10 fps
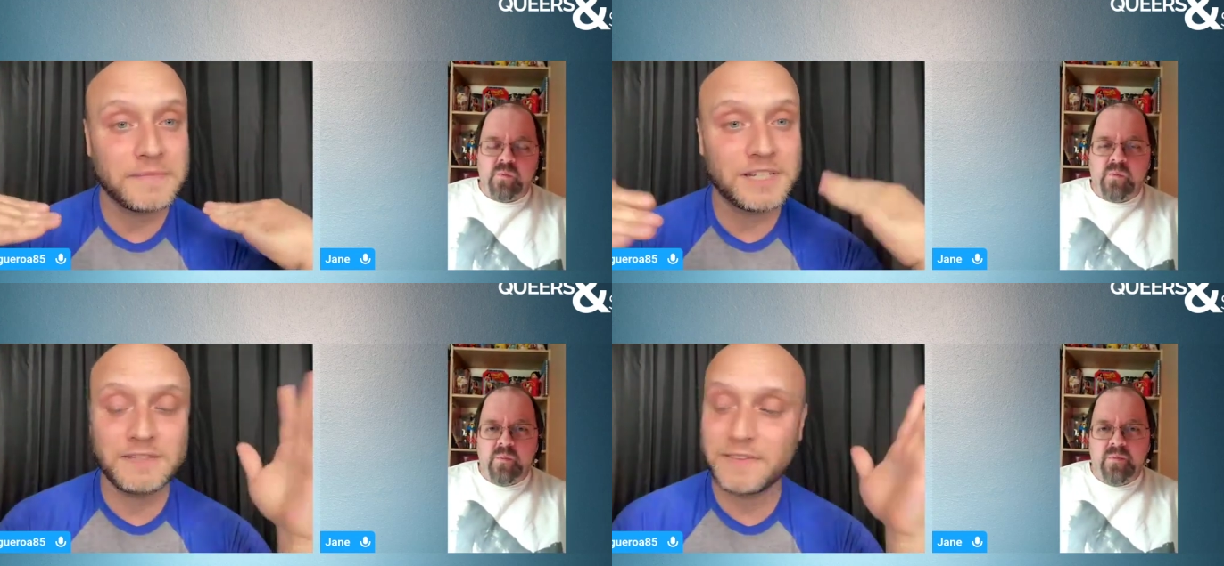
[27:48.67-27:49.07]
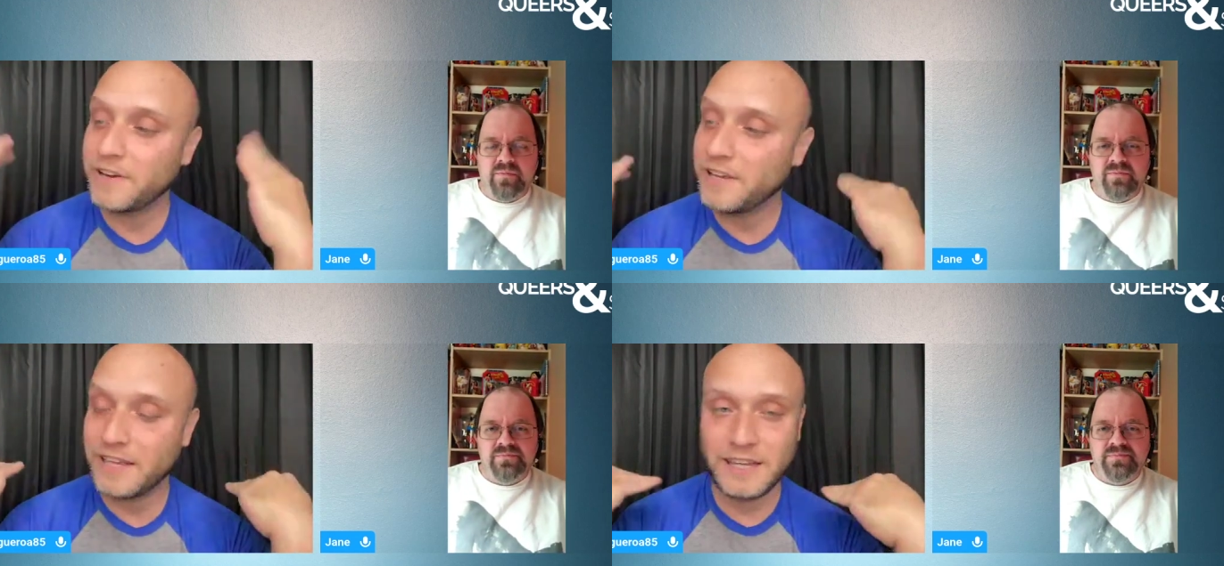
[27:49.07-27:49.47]
Speaker 1: She's
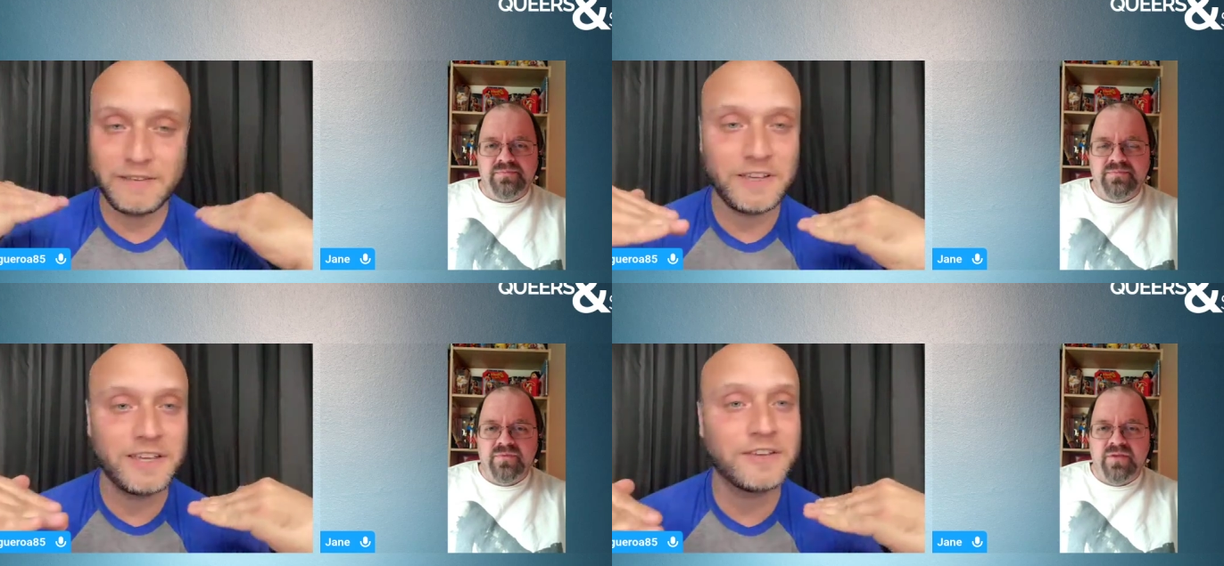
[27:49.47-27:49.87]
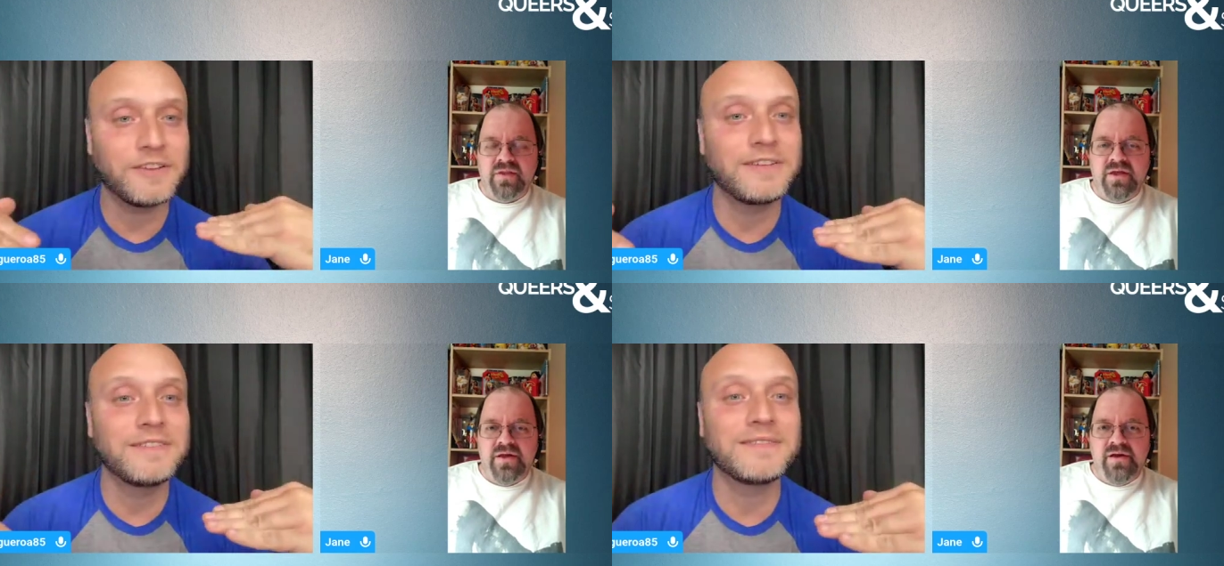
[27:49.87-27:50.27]
very like even
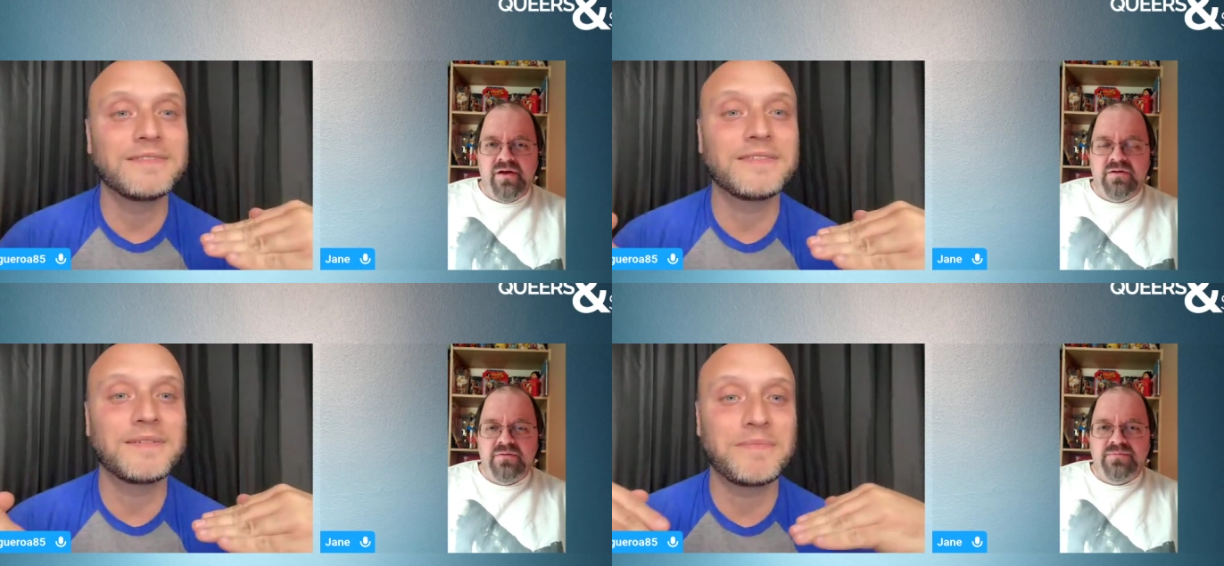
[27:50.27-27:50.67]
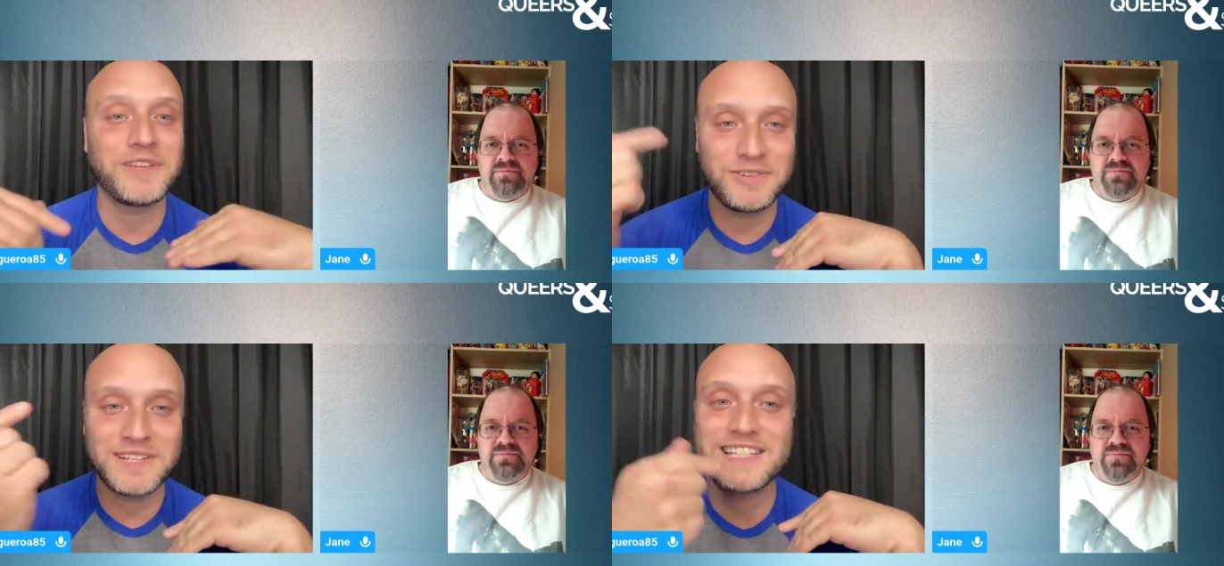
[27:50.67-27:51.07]
keeled,
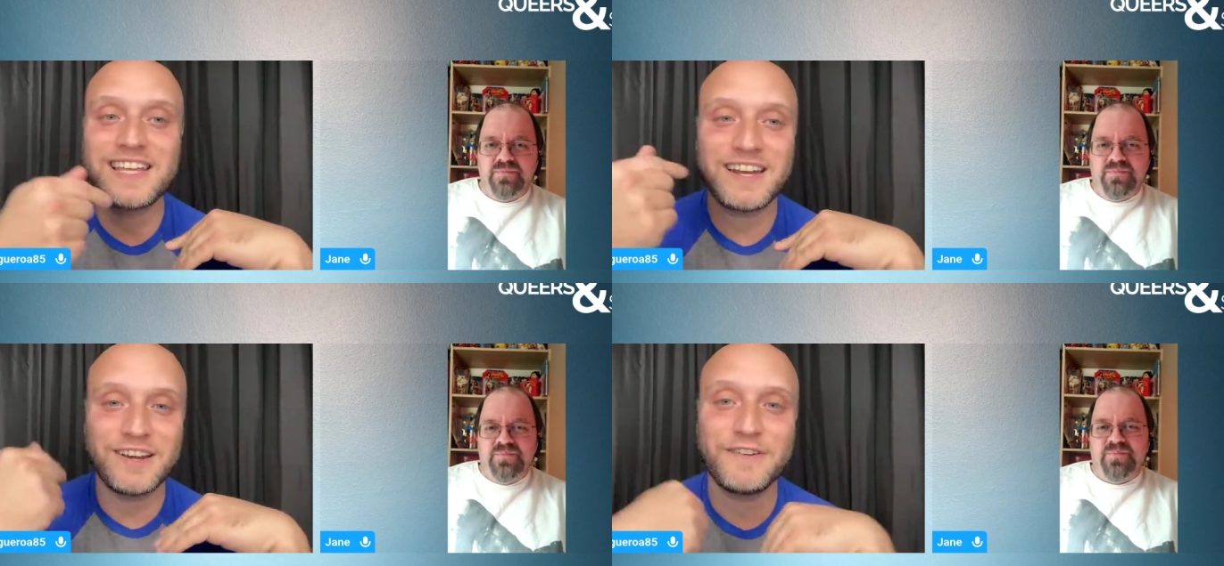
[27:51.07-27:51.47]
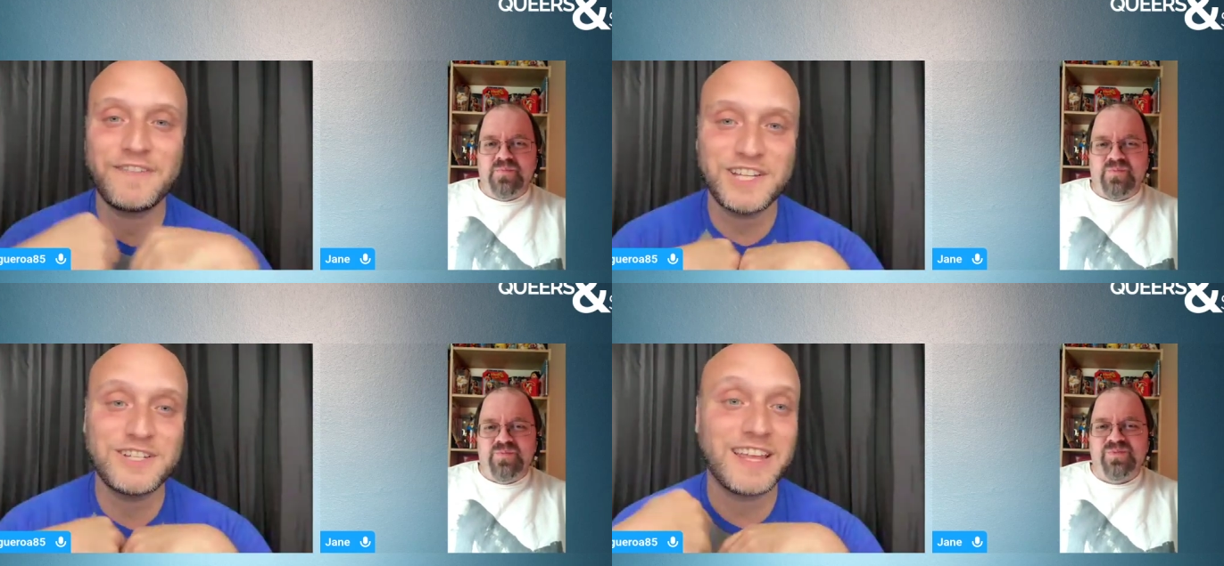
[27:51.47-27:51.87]
but you could see it in her
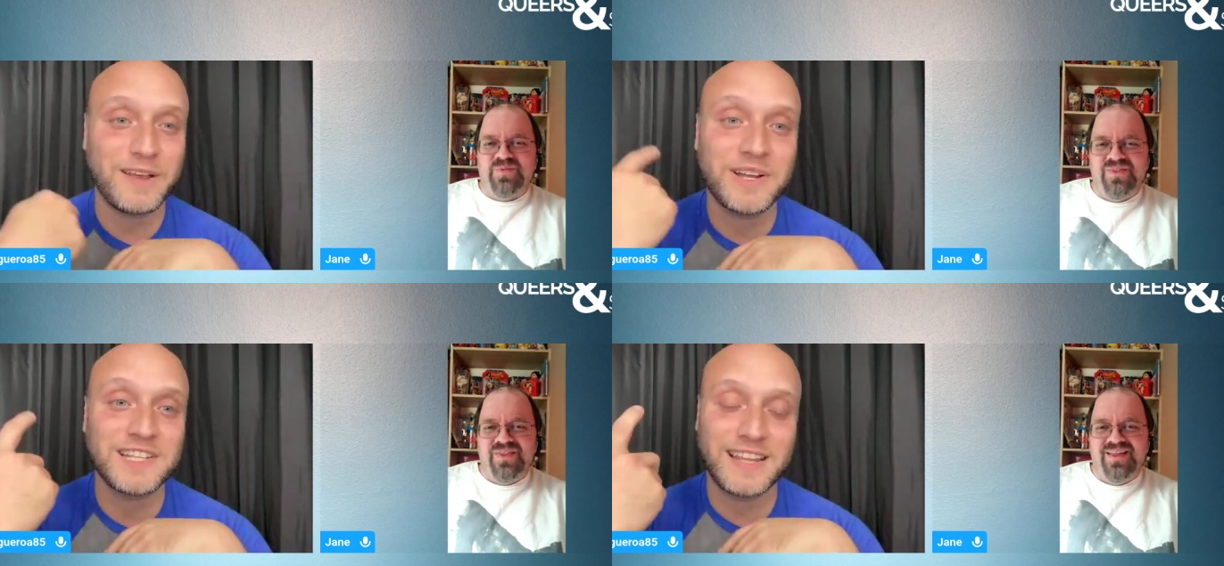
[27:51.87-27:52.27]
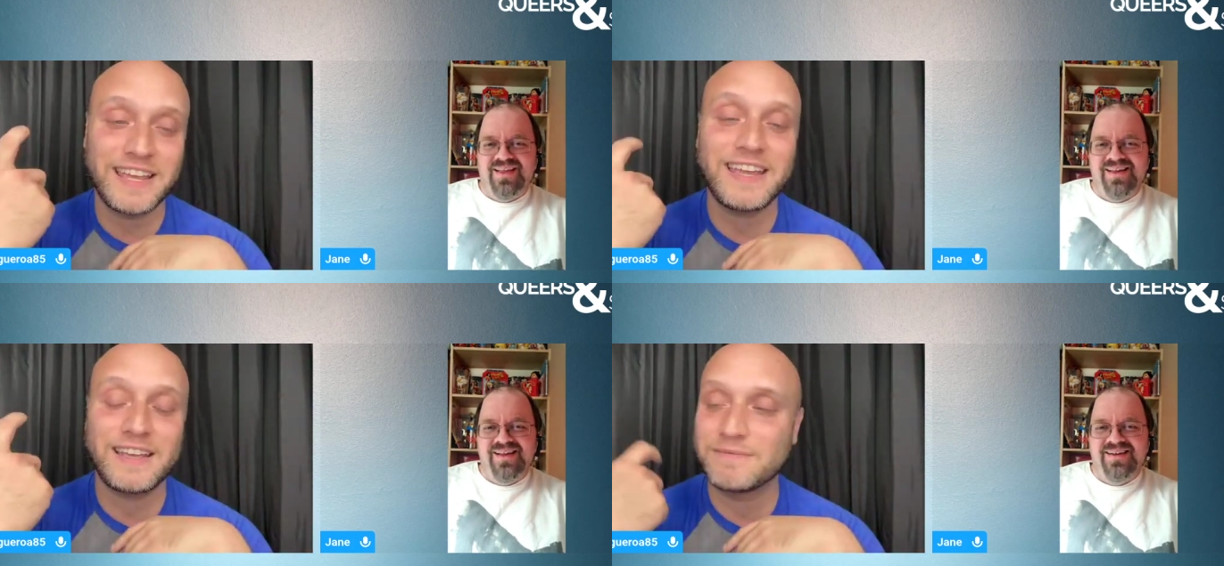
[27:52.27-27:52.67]
face. She like wants to
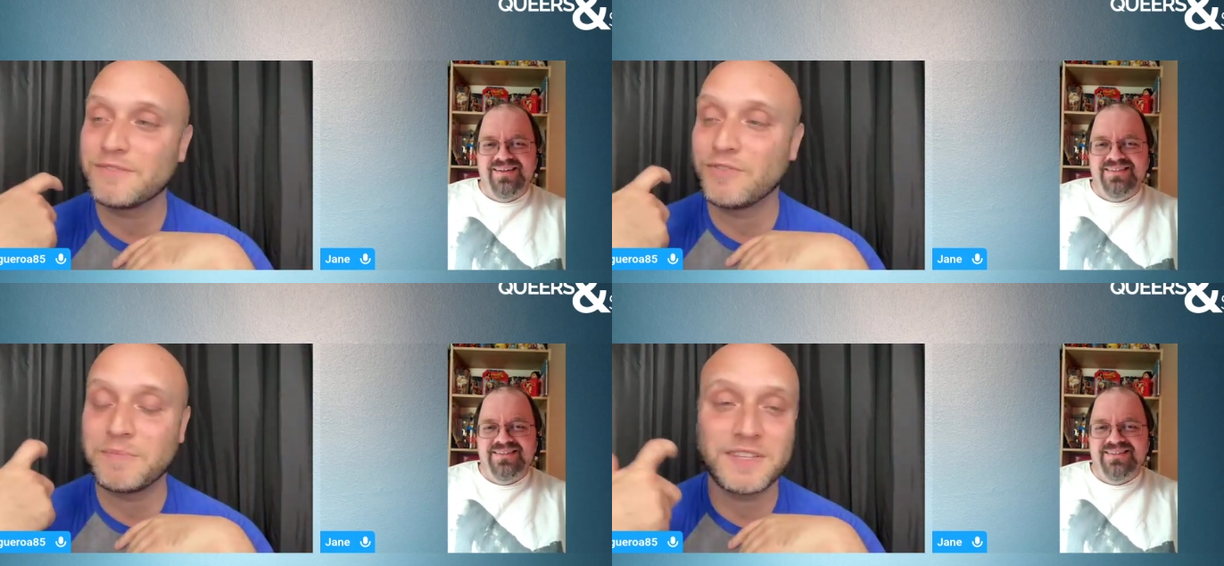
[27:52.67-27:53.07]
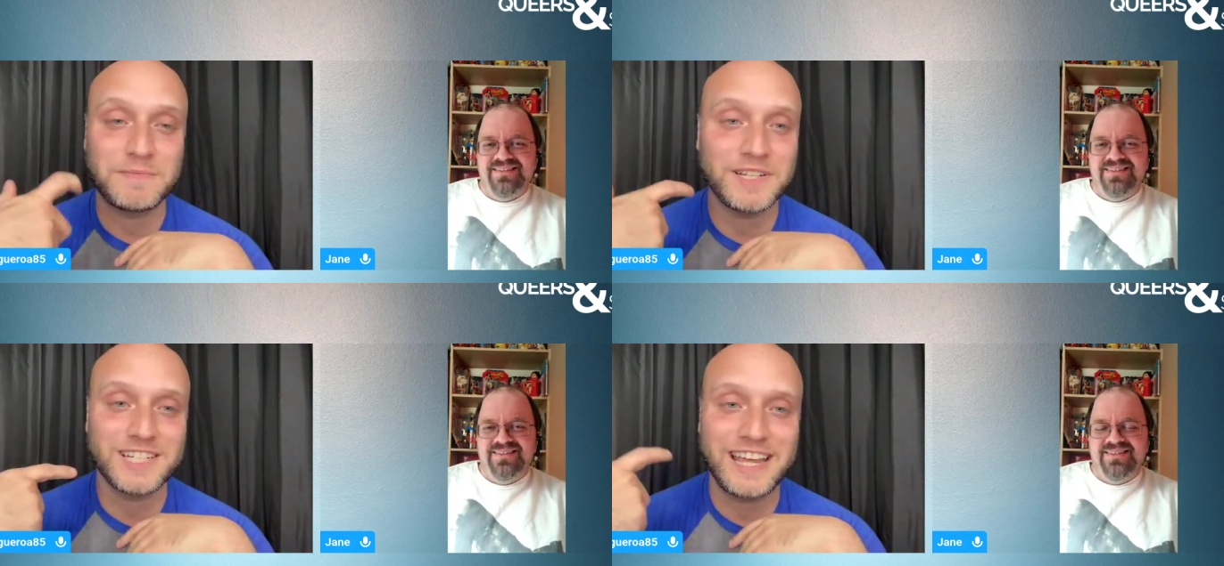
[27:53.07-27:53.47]
like rip this
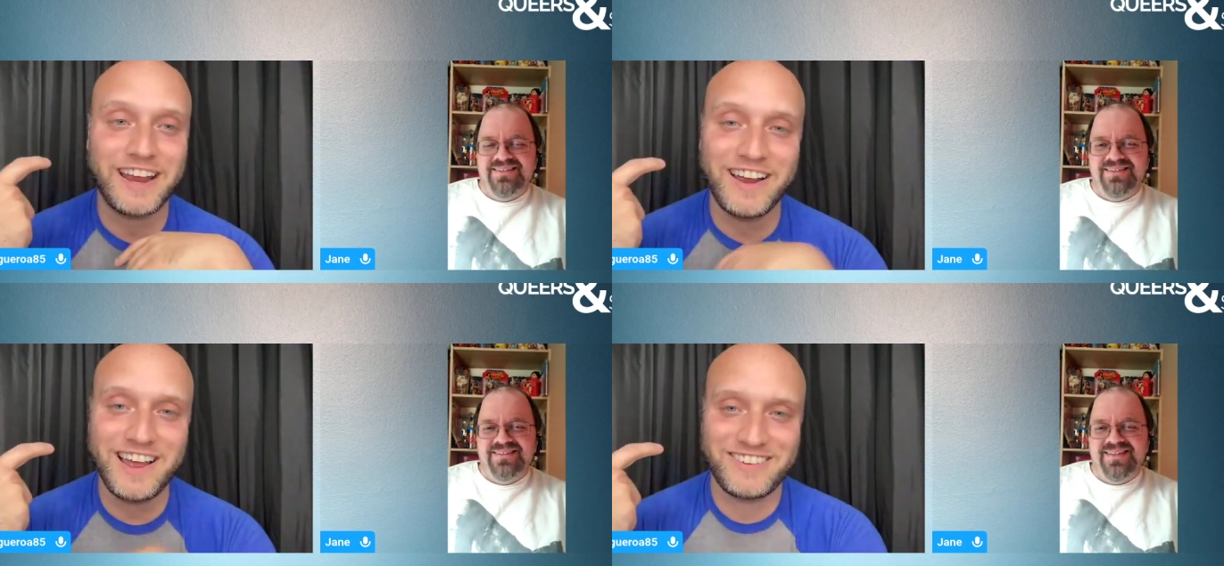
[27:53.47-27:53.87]
bitch's hair